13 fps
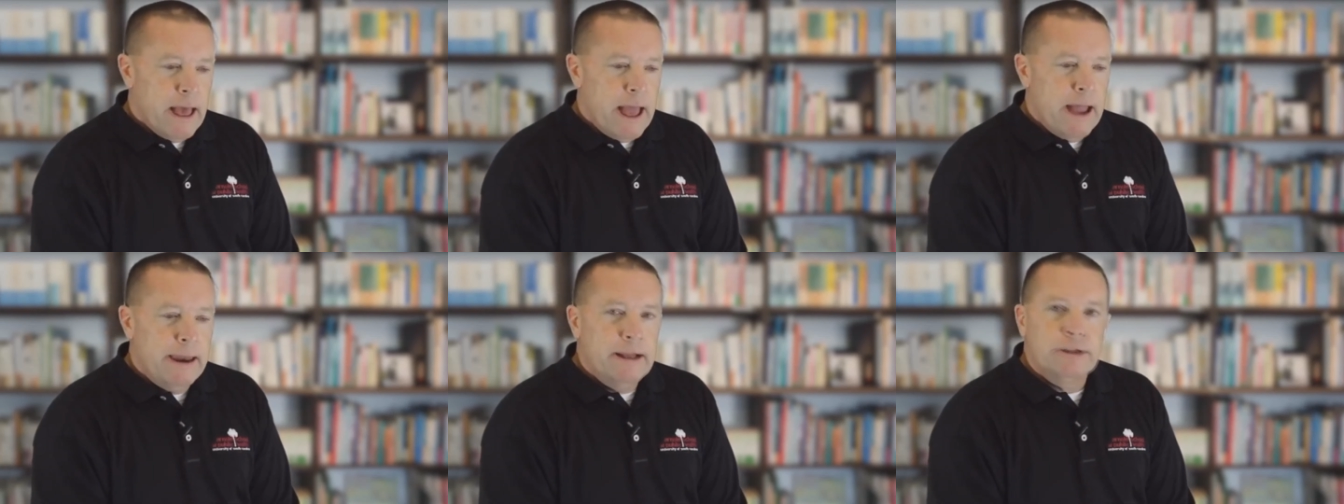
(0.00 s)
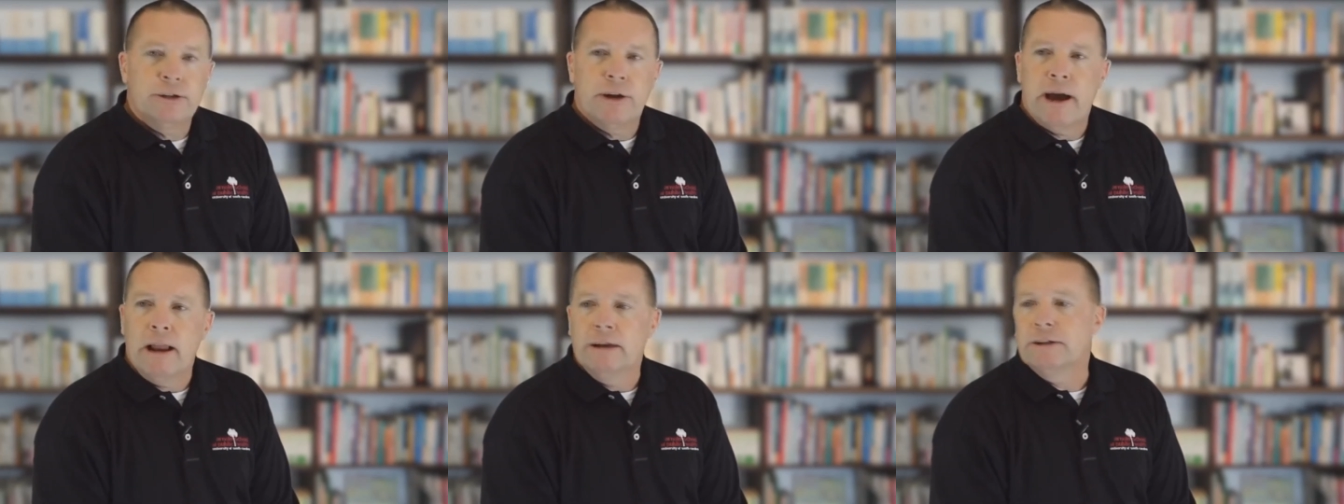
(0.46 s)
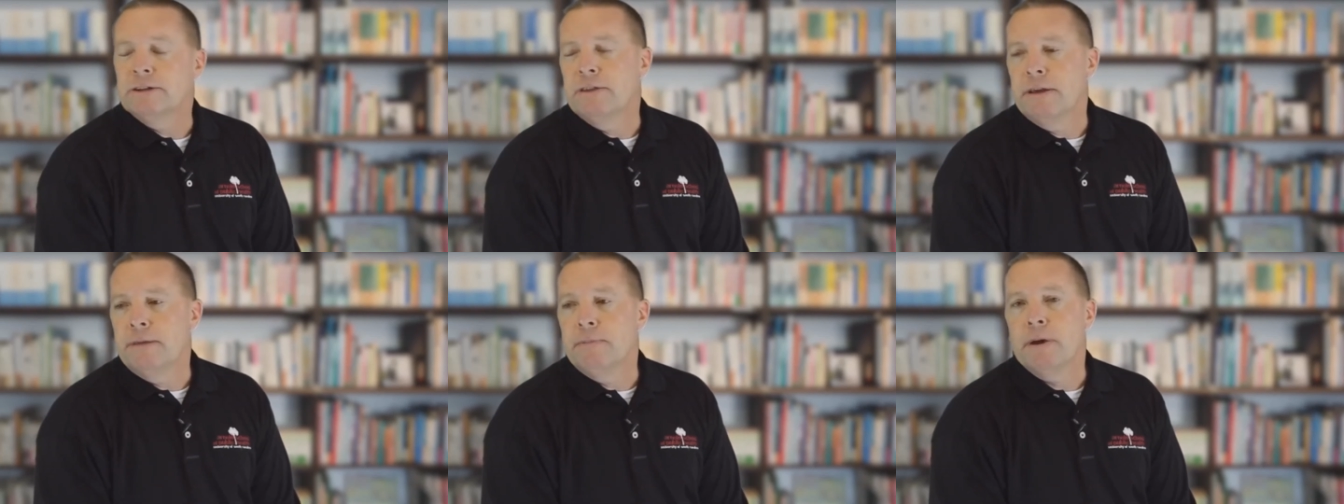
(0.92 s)
And he challenged
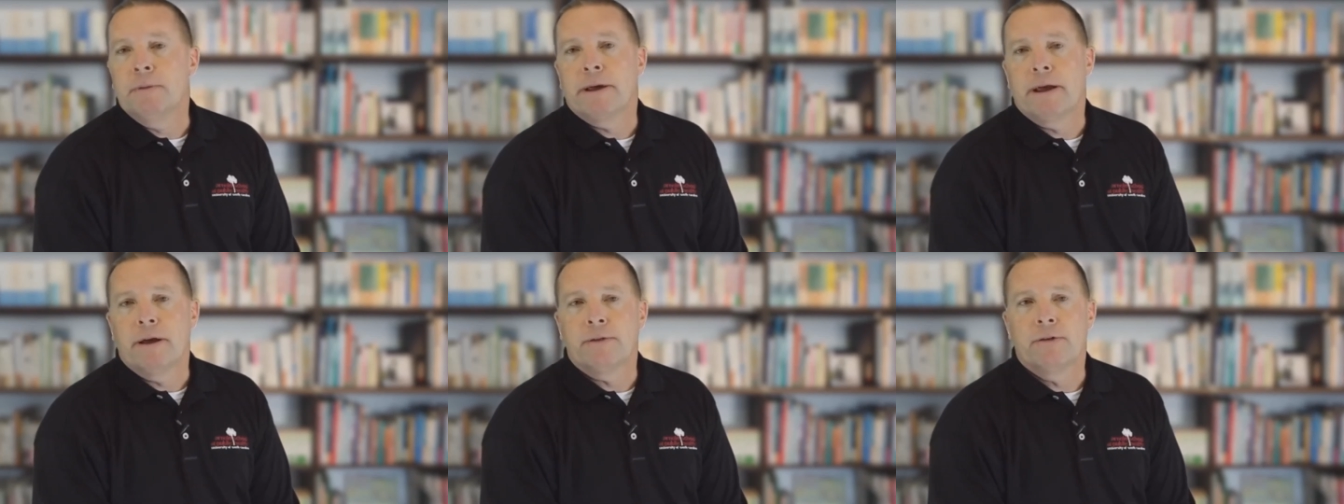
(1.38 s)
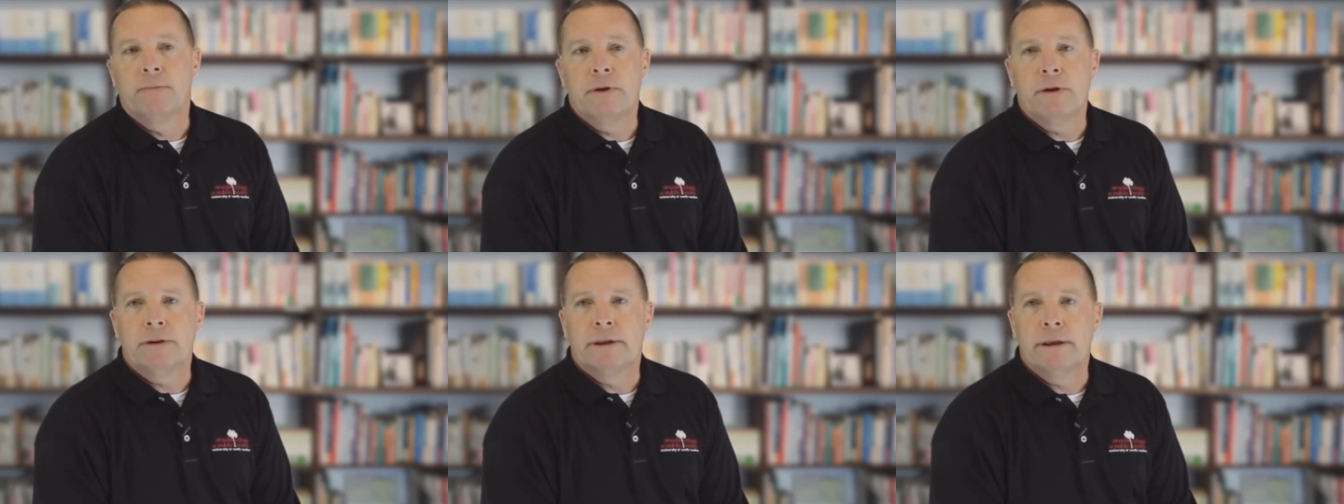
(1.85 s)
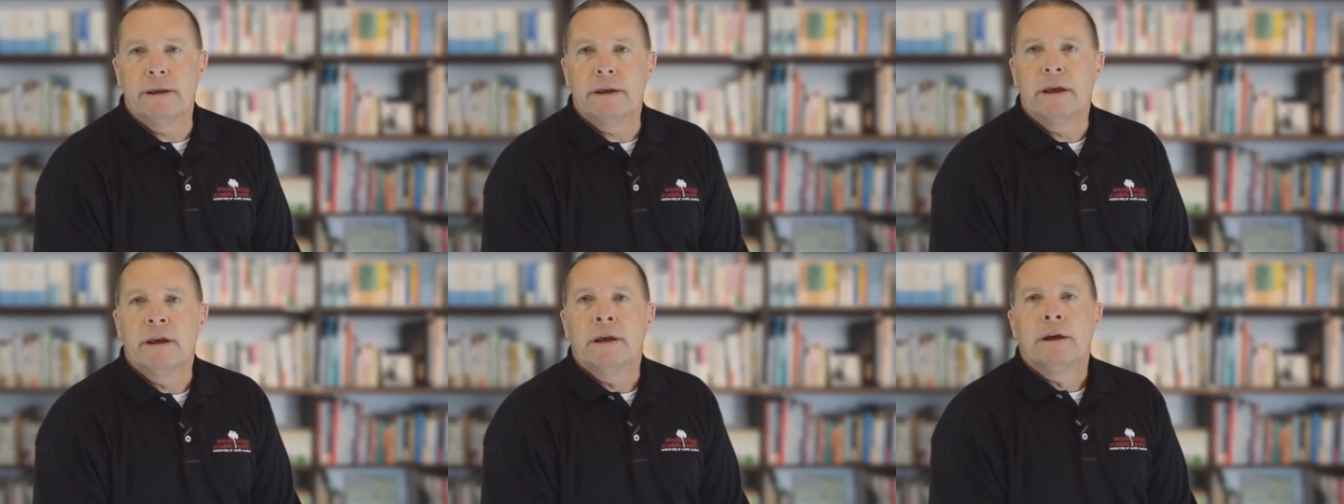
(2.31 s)
the public health
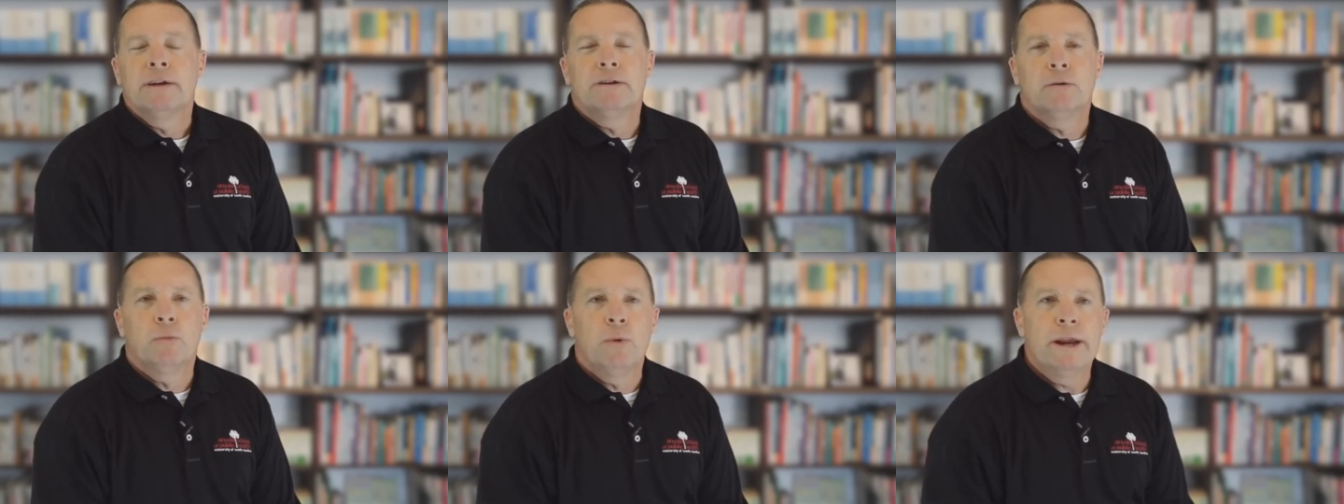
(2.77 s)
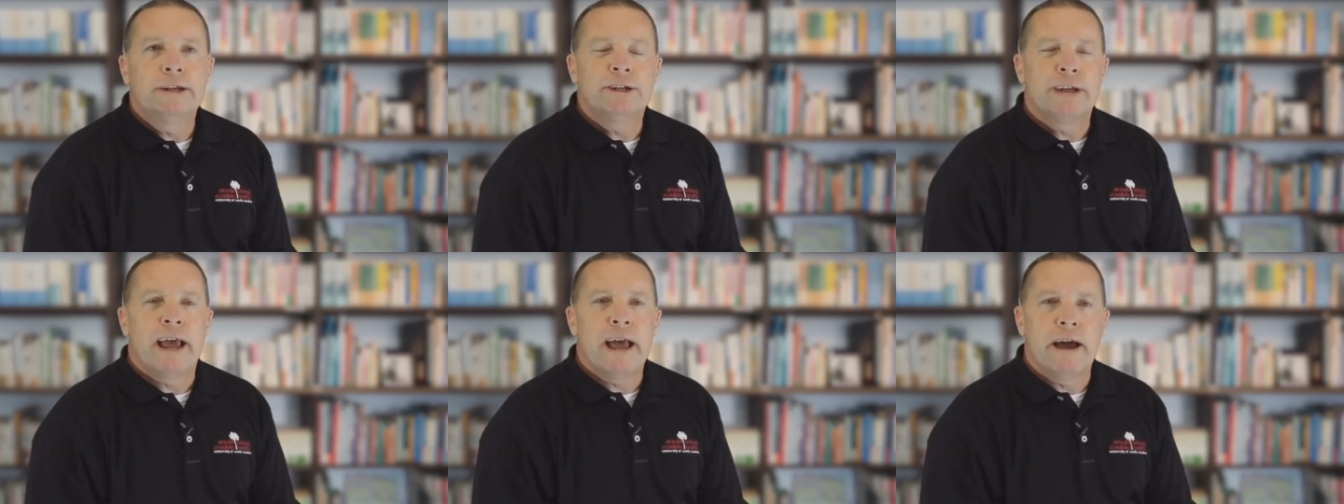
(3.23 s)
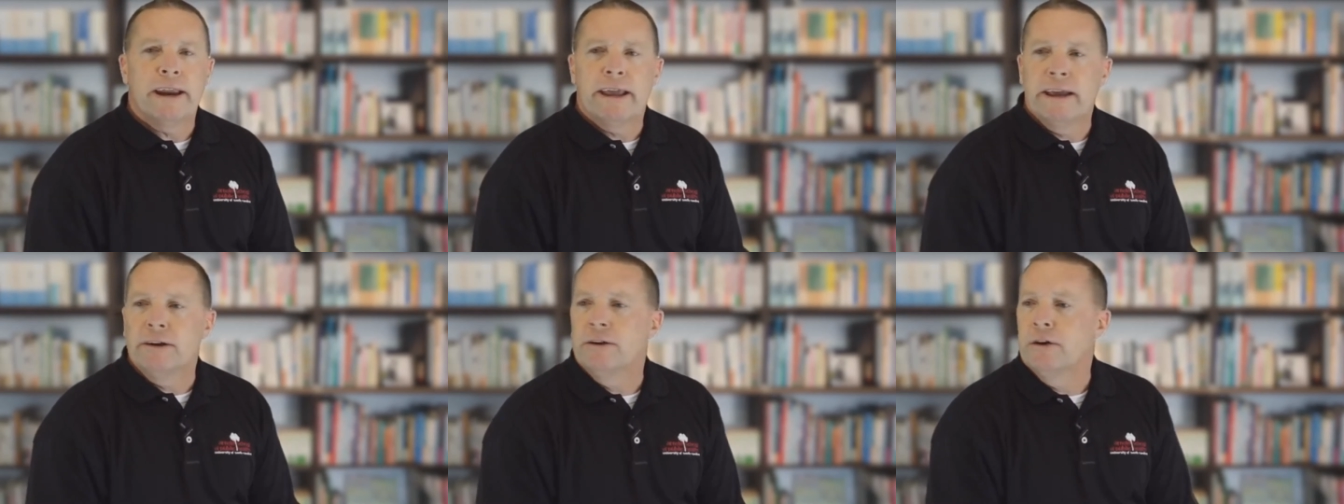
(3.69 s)
community to reach down
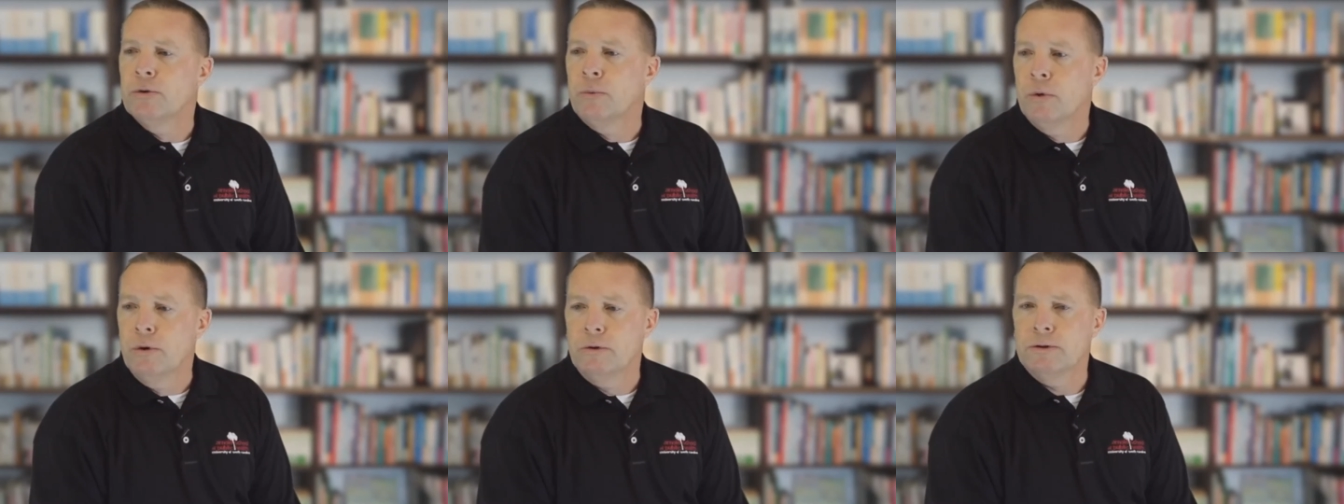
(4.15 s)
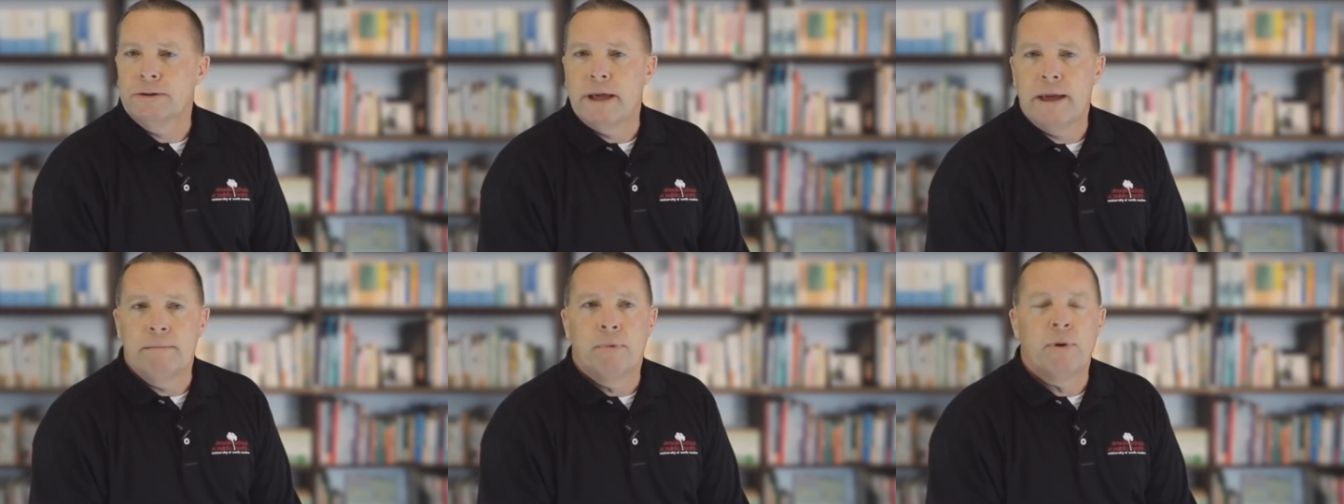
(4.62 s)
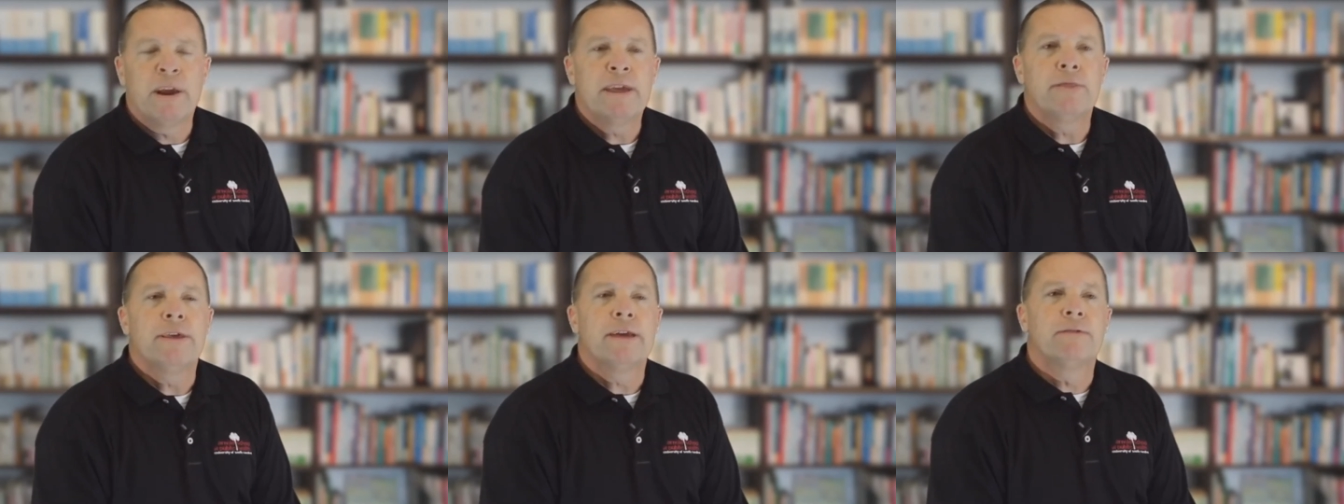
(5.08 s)
again to your roots and
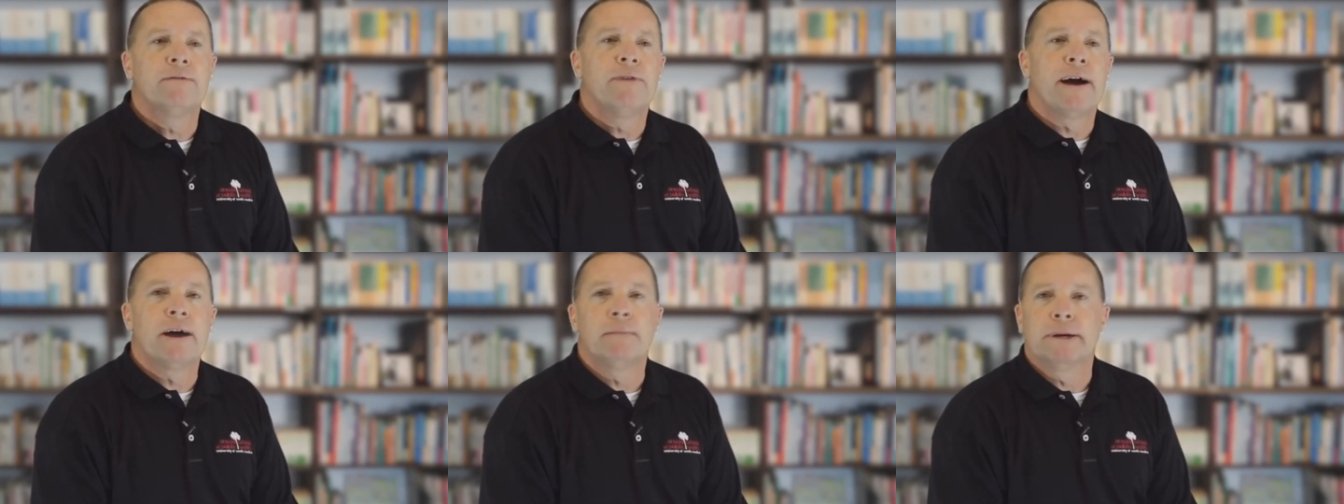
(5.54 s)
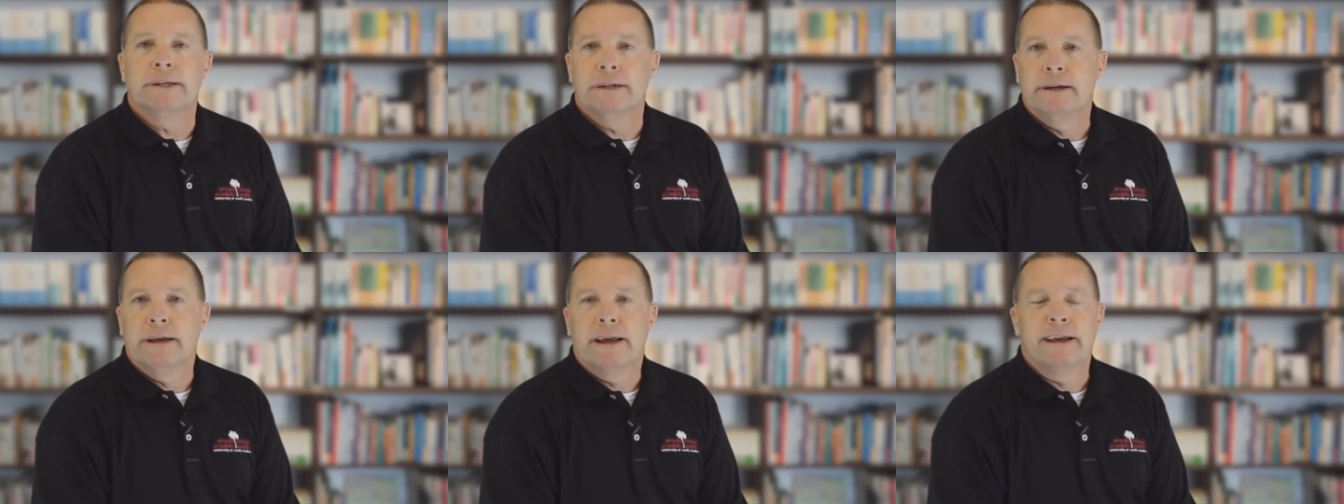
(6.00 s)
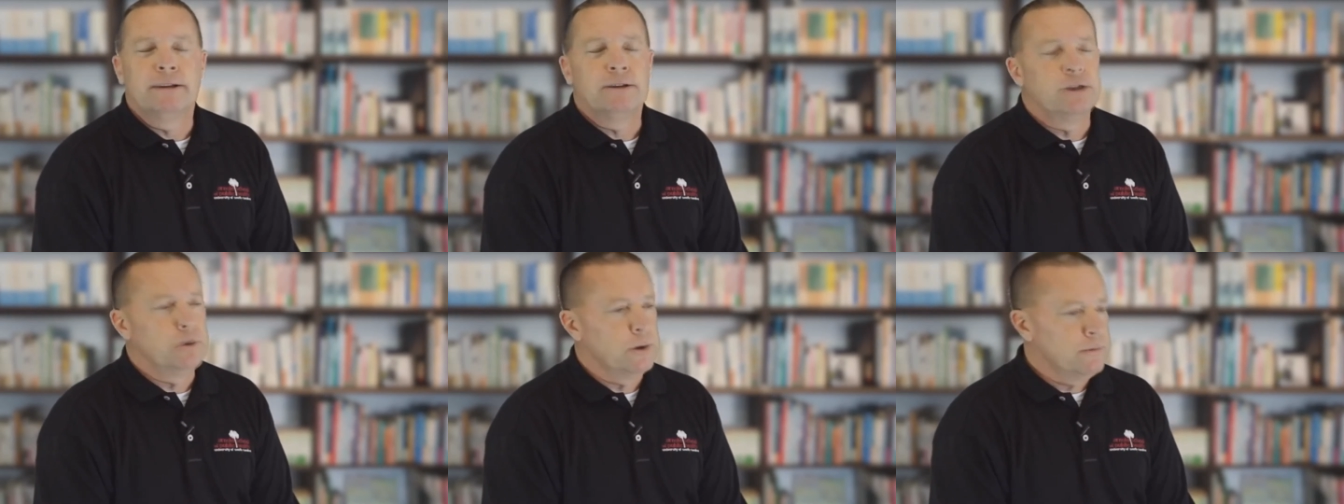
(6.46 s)
bring the environment
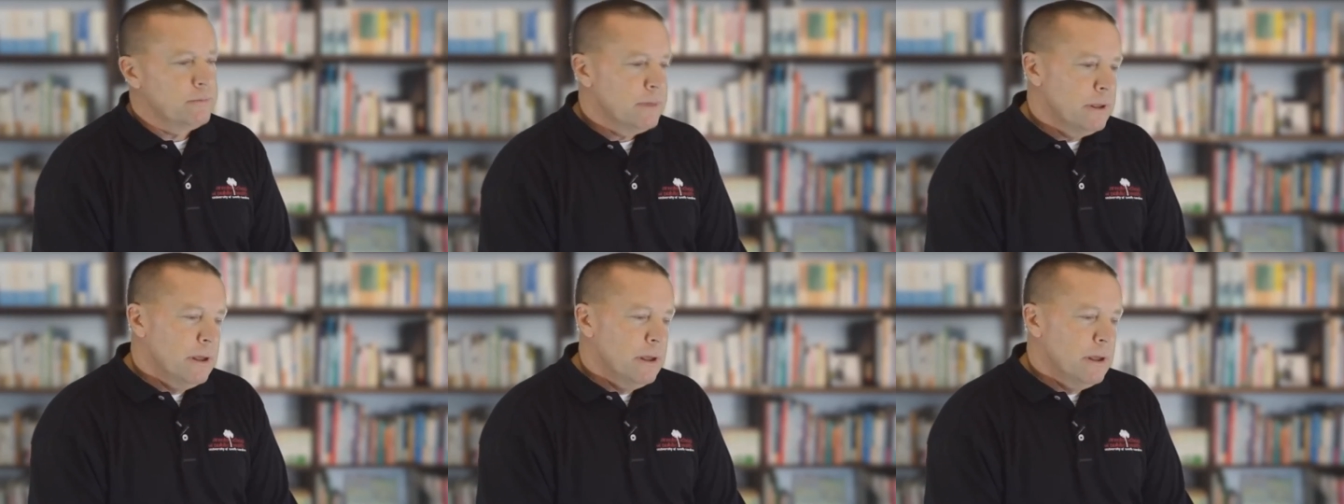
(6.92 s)
into it.